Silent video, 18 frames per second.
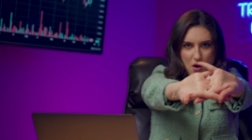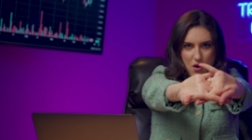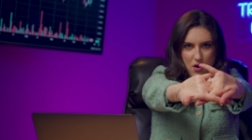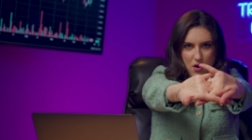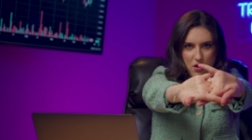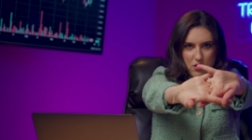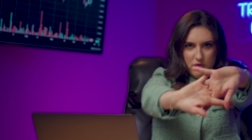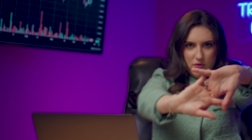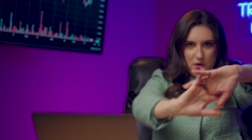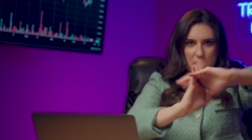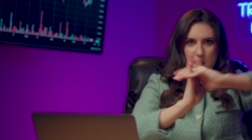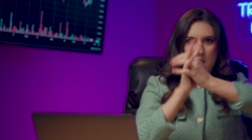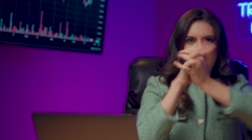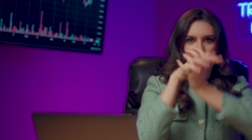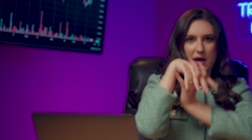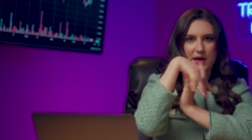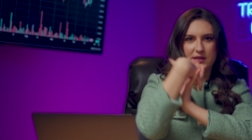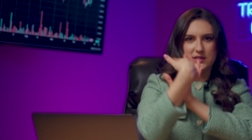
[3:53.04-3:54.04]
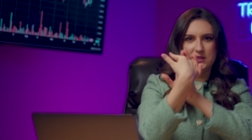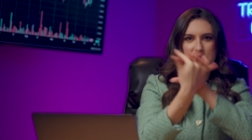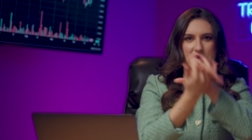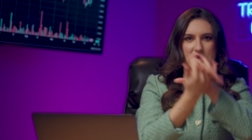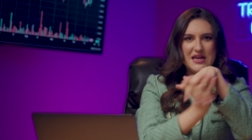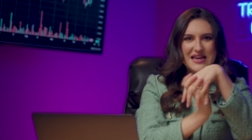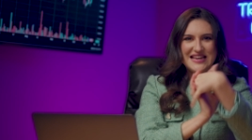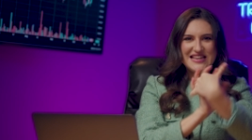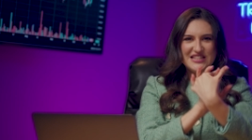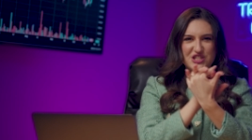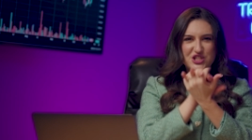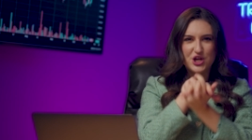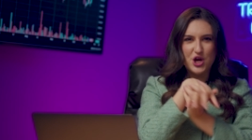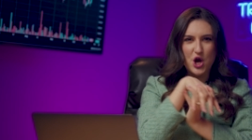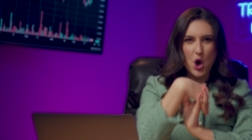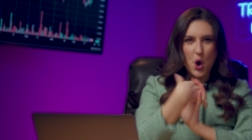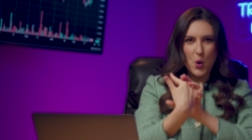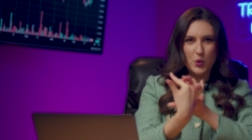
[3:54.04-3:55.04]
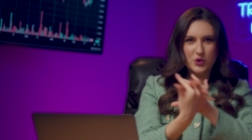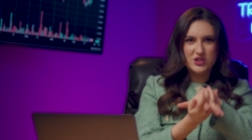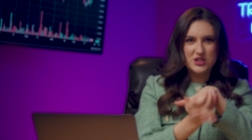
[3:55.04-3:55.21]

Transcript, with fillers: All right, it's go